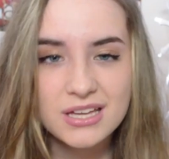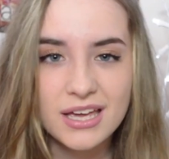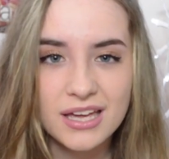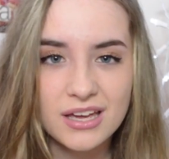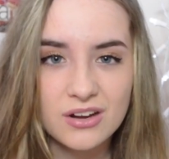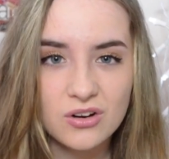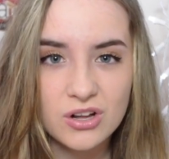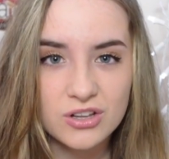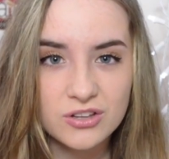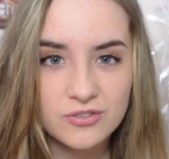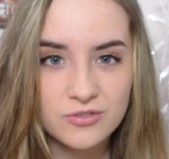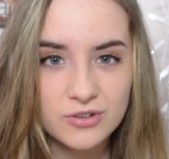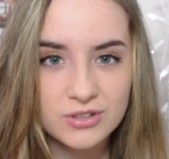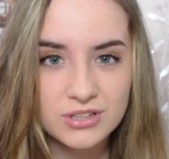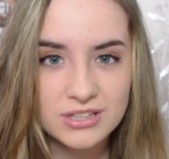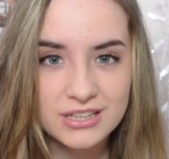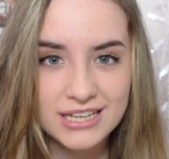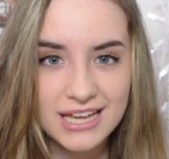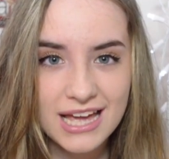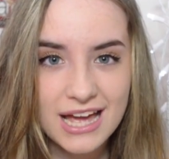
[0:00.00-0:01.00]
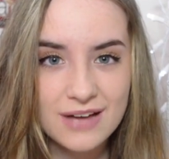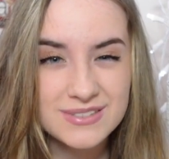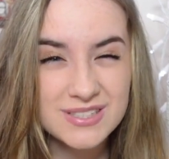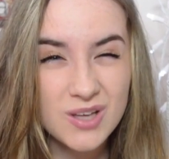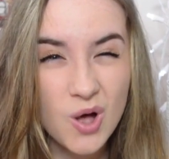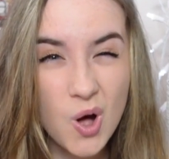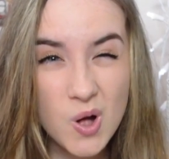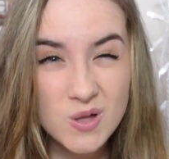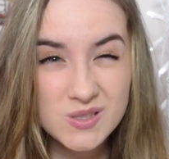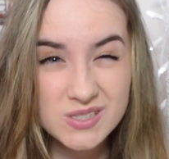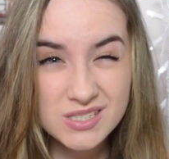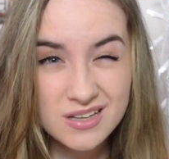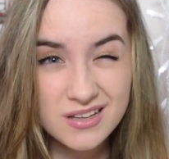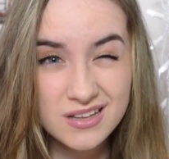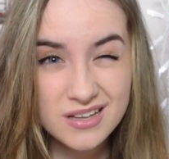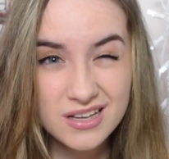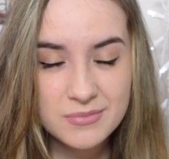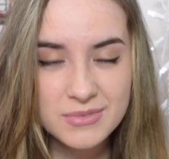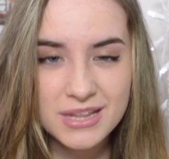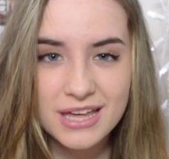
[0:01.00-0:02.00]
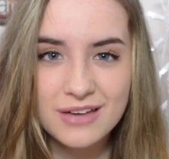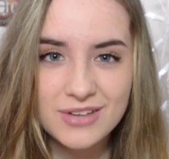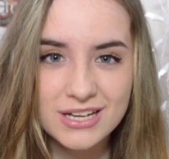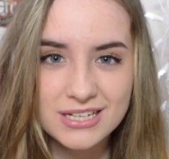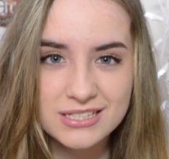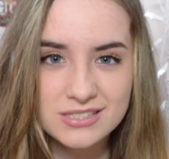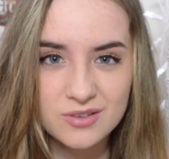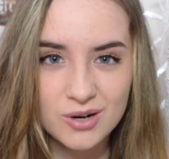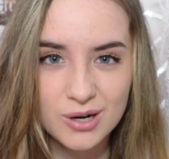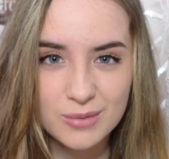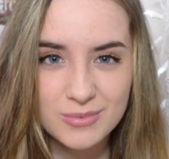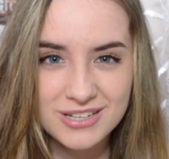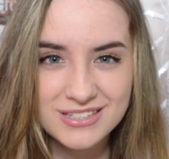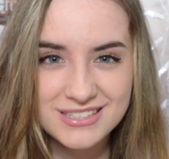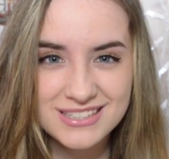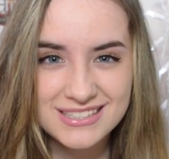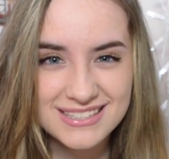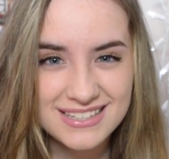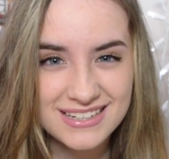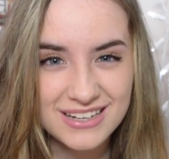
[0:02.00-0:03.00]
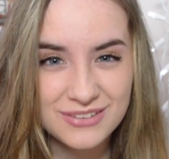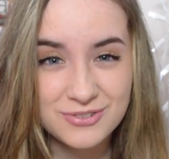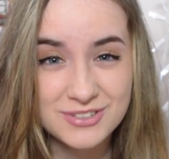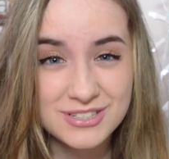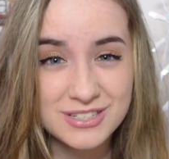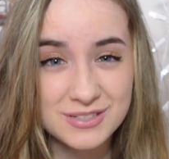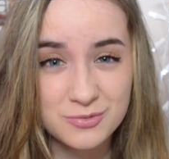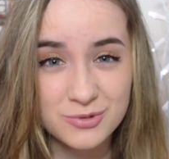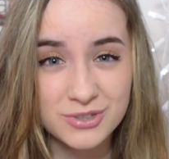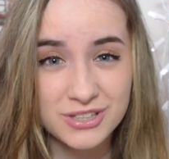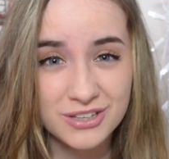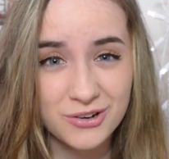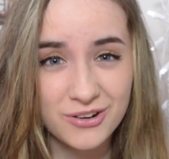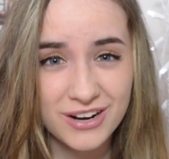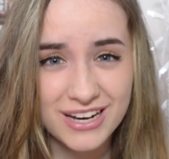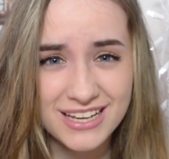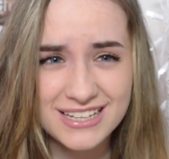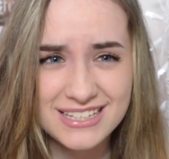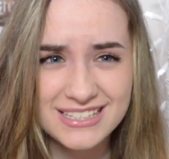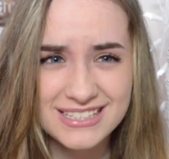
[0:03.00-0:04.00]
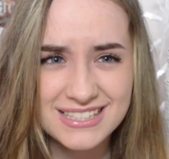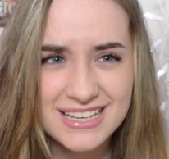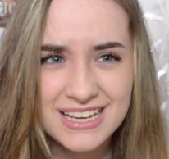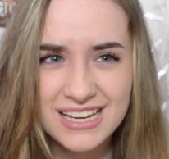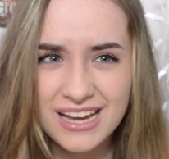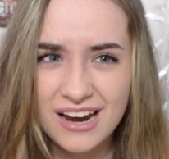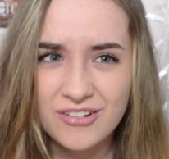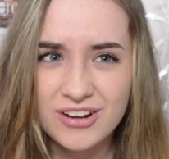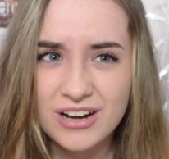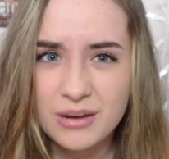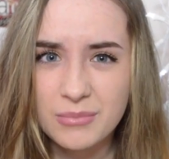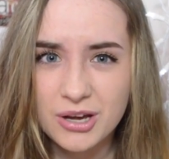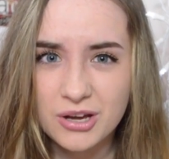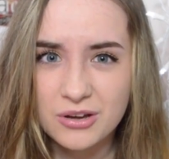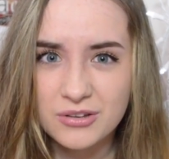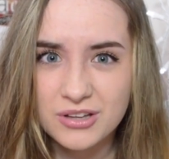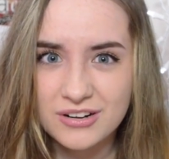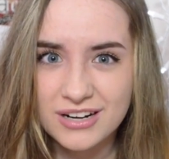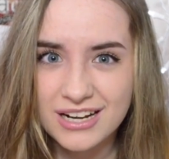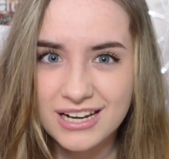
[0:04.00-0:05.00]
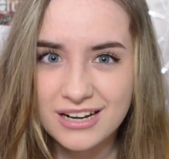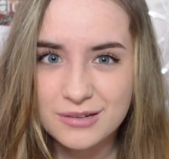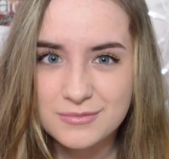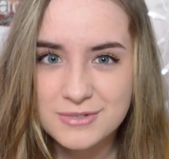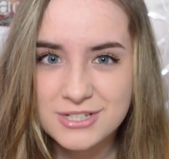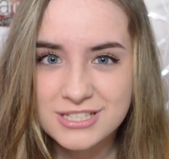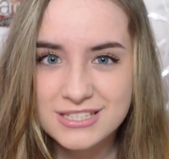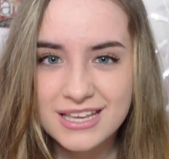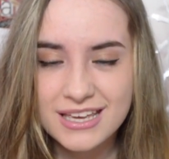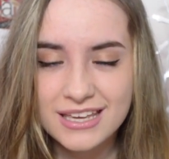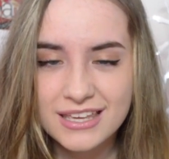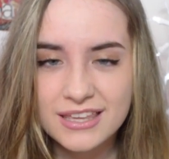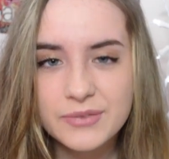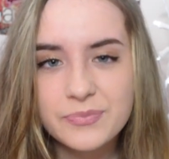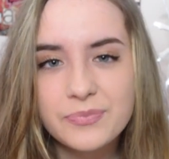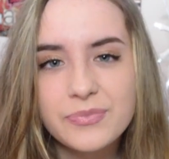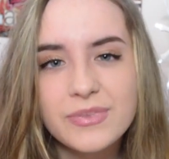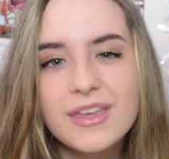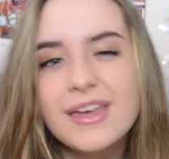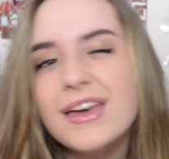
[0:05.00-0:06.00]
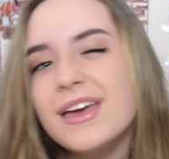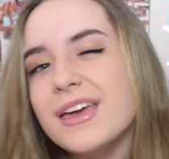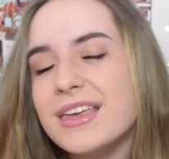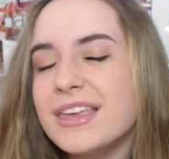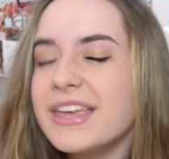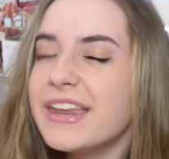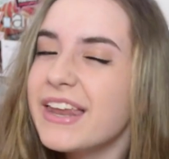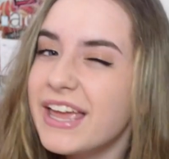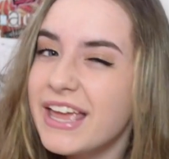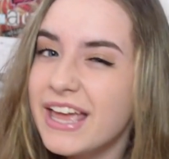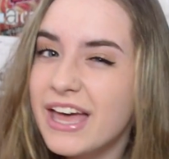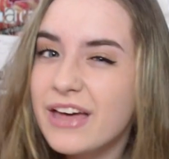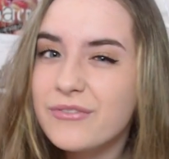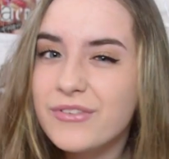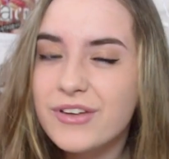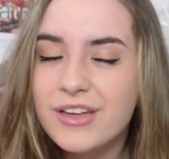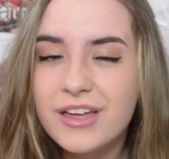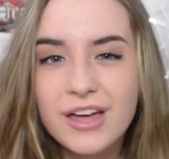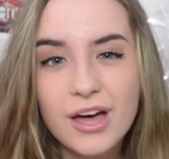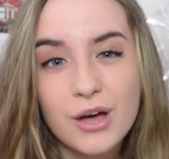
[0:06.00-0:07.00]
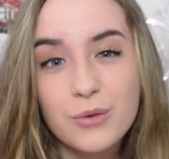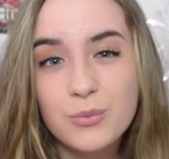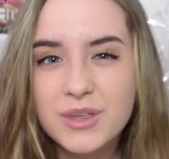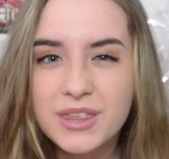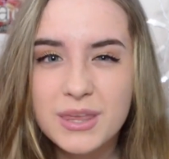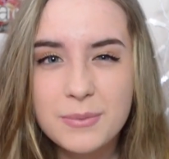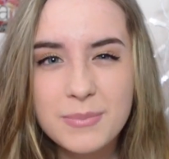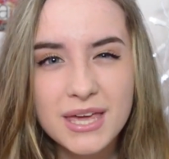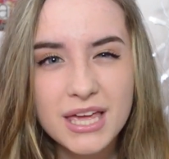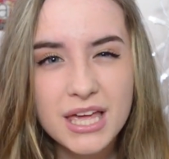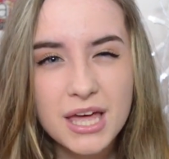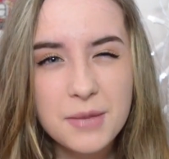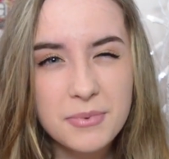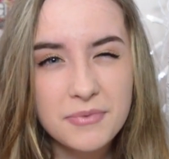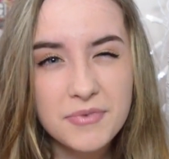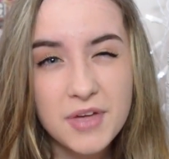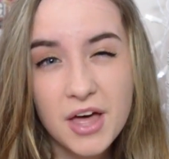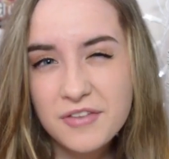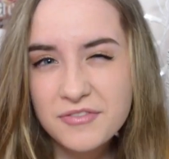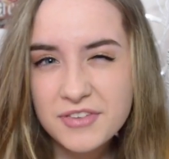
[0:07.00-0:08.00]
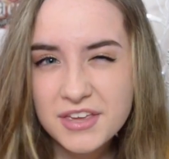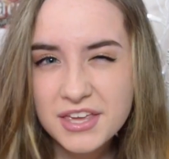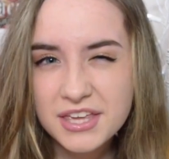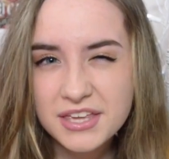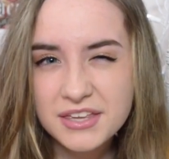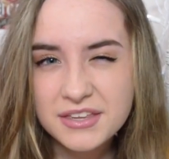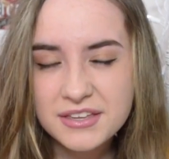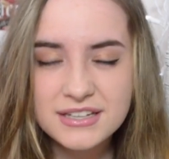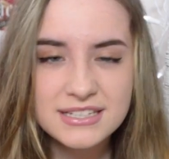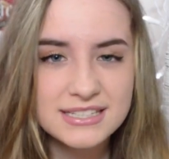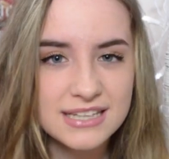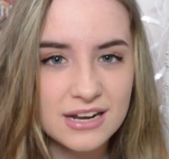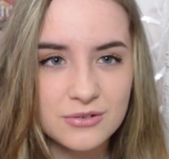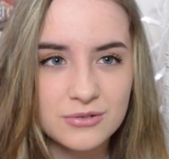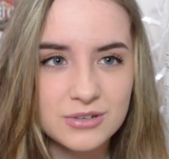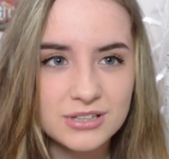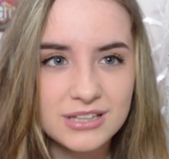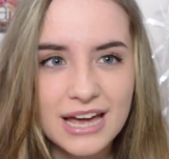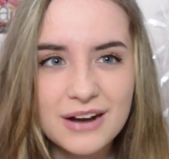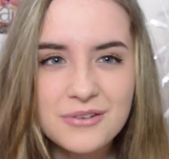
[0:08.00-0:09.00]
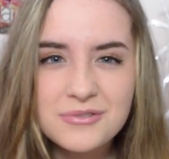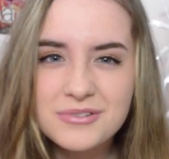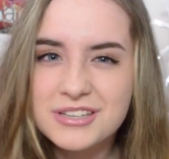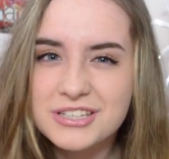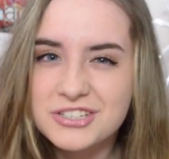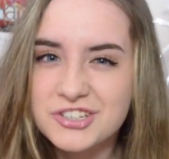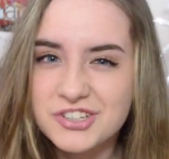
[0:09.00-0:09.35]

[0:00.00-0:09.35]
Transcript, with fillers: And all the food that they have, it's awesome. They have like Starbucks and stuff, which is really great because every time I go there now, I'm just like, can I have a really big cup of coffee because I don't really I don't really